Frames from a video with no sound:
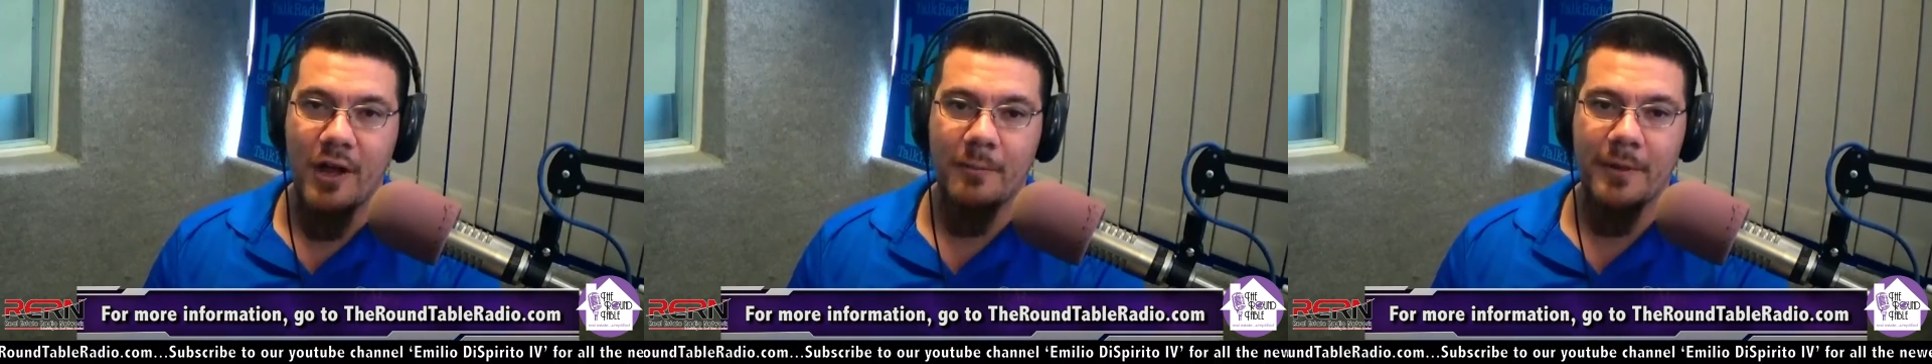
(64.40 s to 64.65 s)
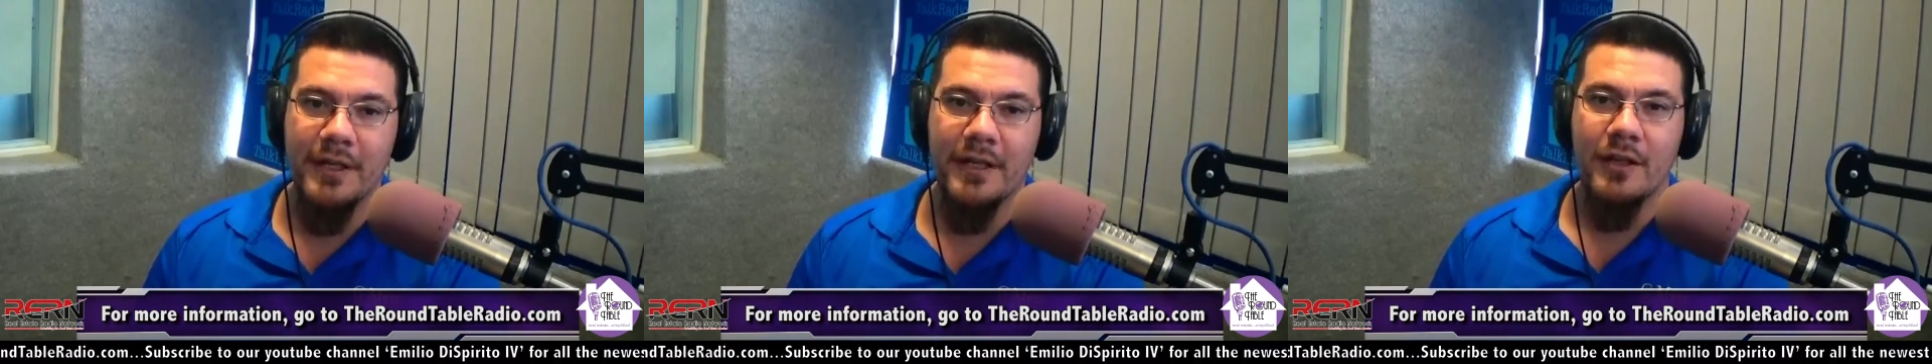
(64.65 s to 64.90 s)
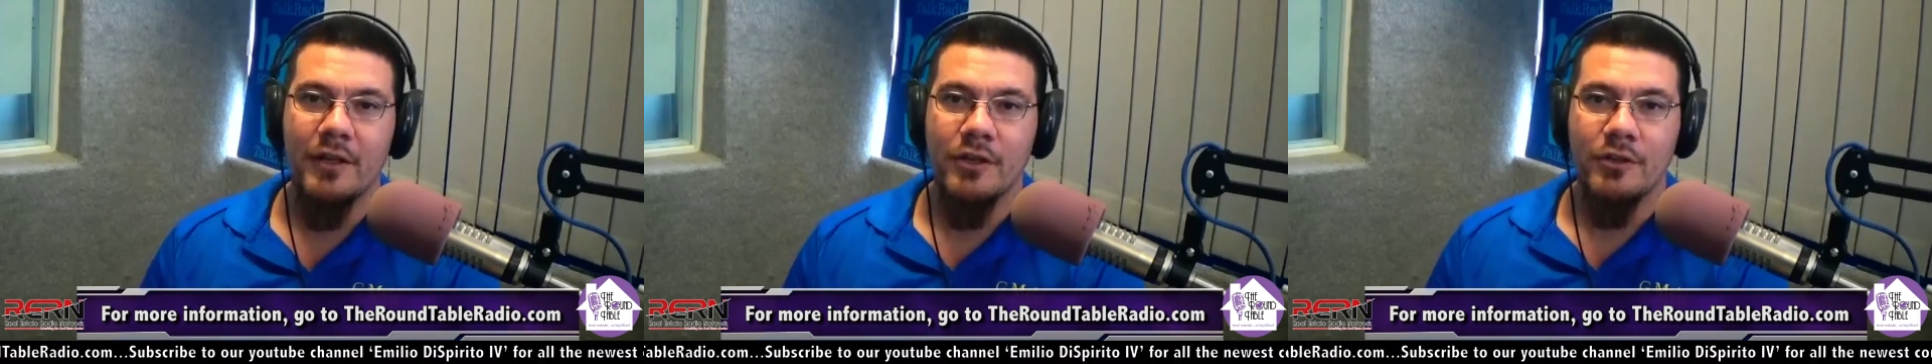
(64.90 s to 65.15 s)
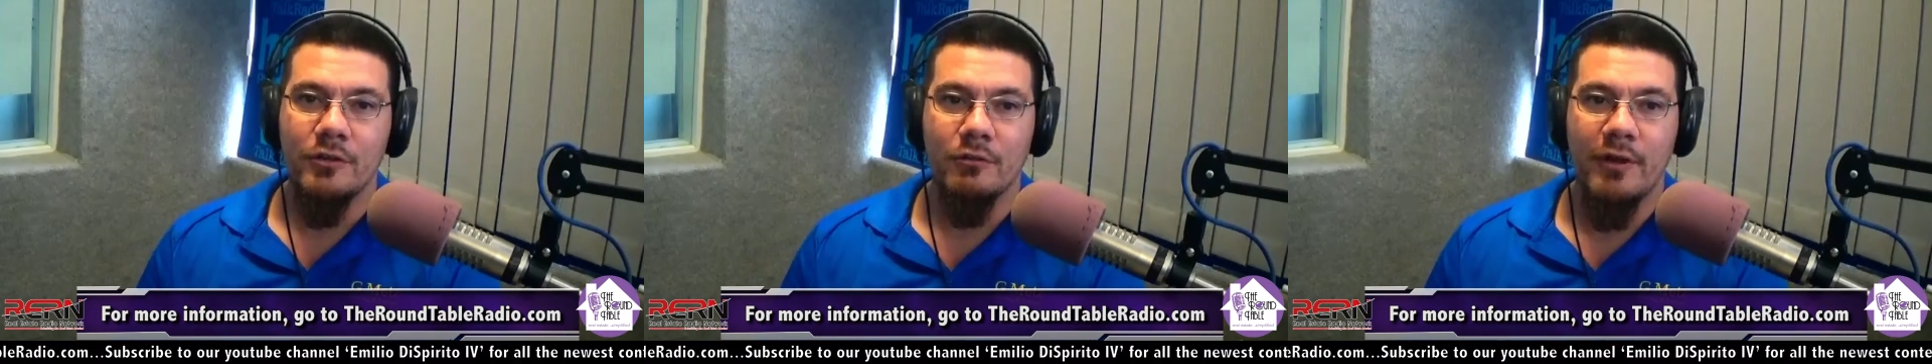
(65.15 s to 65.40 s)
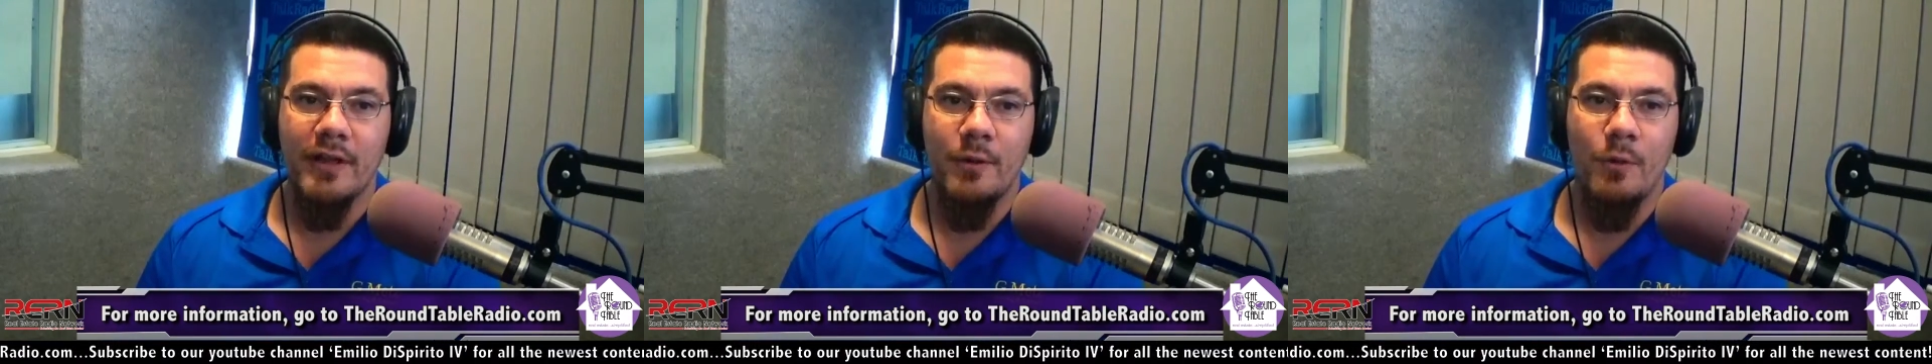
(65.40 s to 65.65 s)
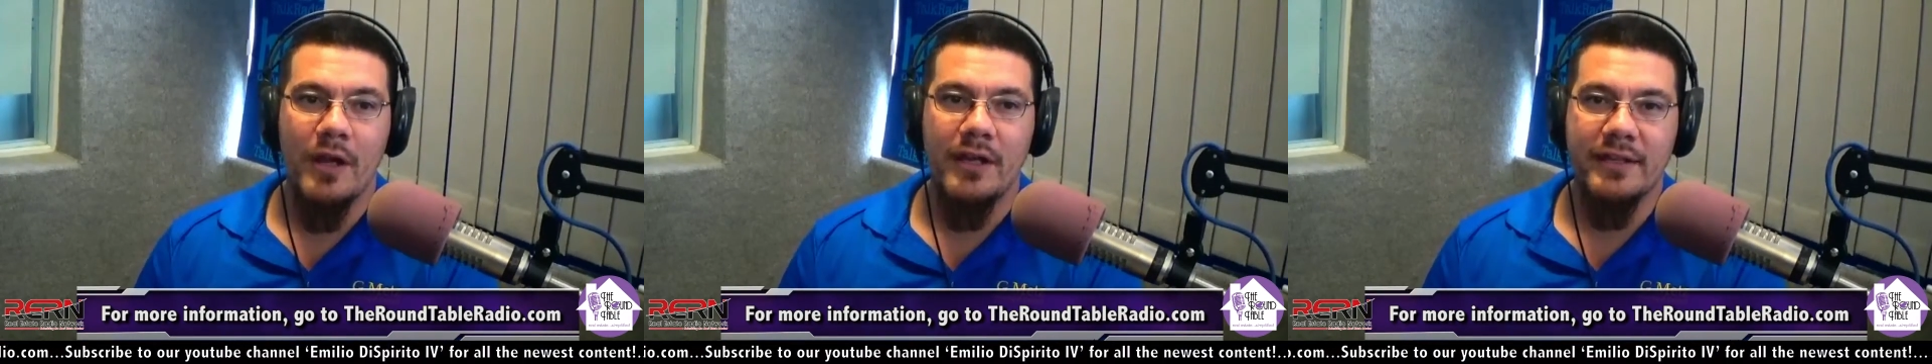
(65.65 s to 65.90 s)
company. You really
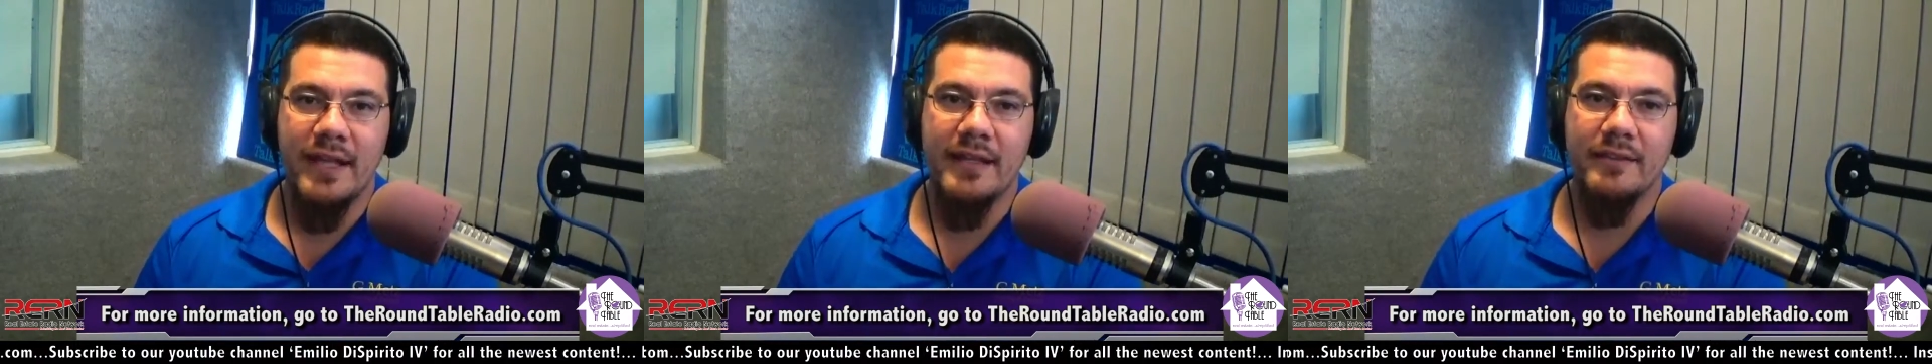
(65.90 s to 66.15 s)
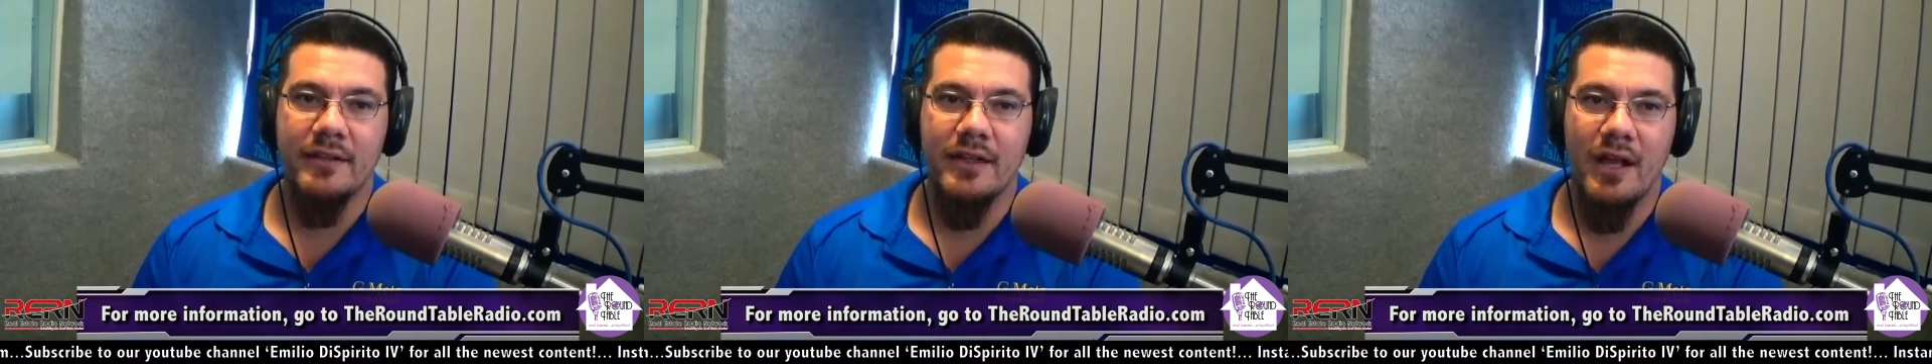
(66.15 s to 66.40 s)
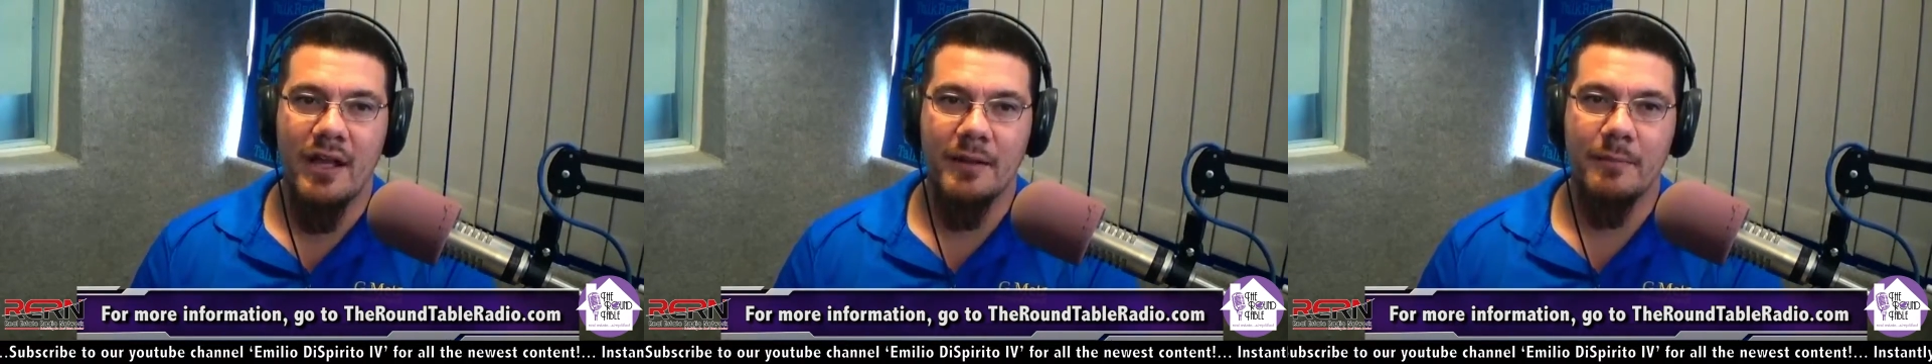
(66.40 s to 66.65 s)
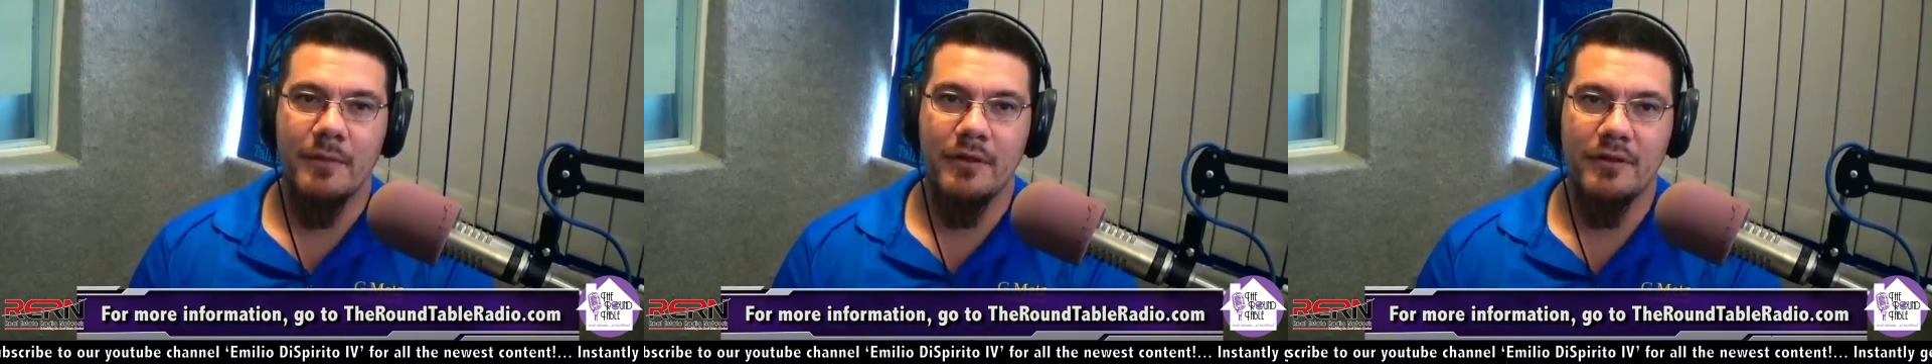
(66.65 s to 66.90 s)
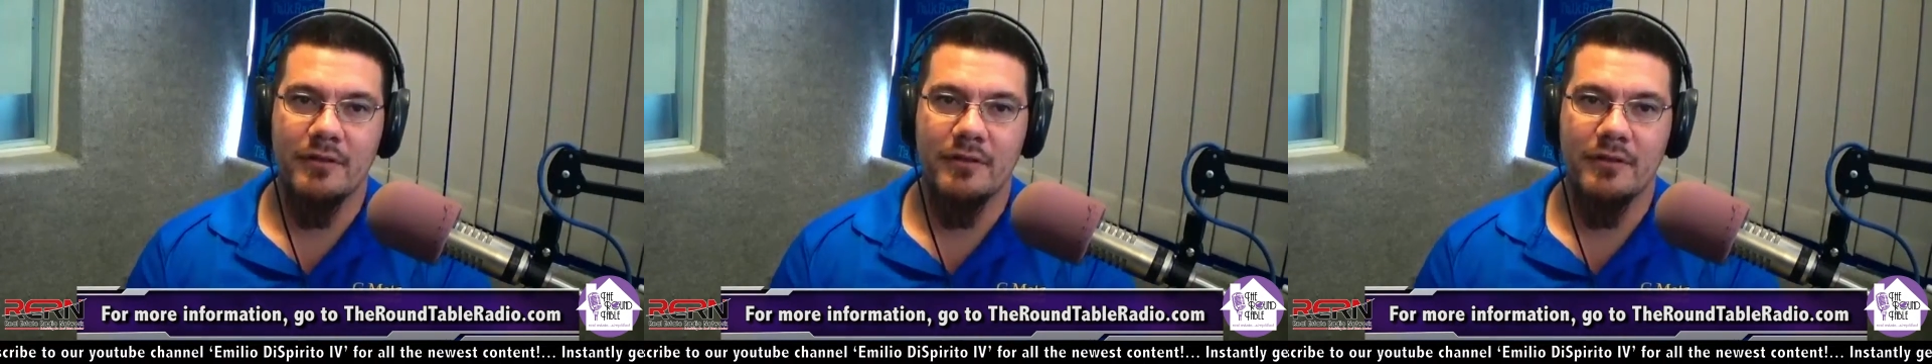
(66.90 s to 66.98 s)
want to take the time